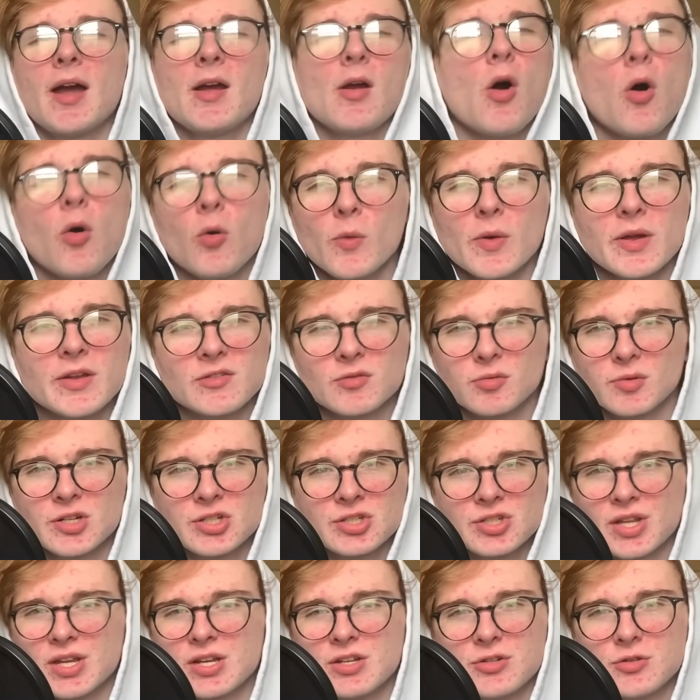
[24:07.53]
always wish
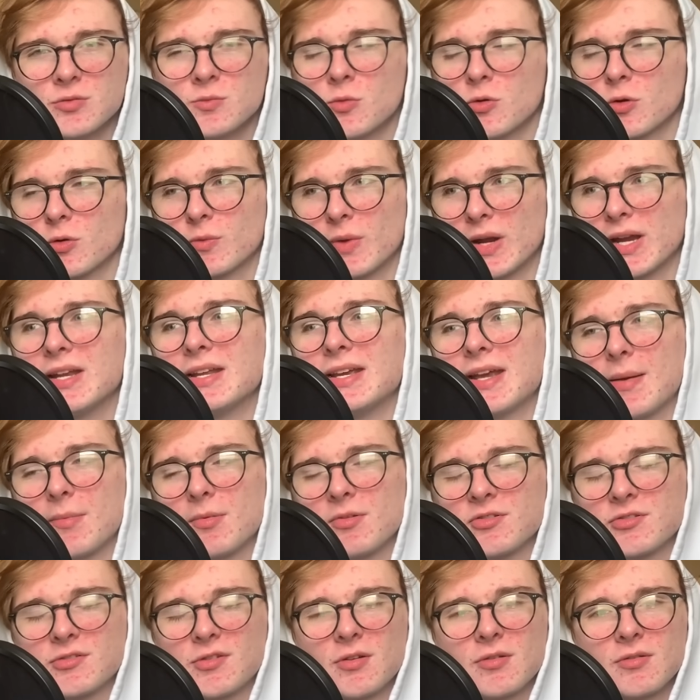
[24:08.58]
they do more rainy
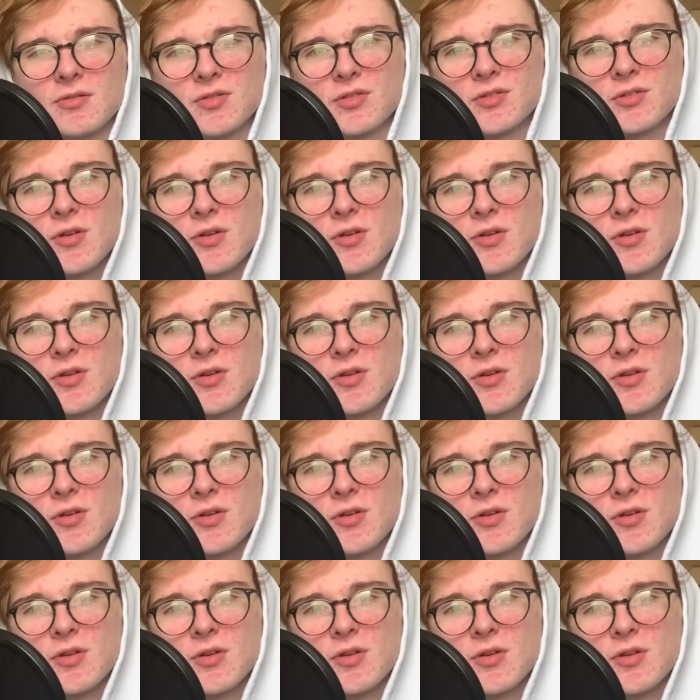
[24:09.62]
episodes,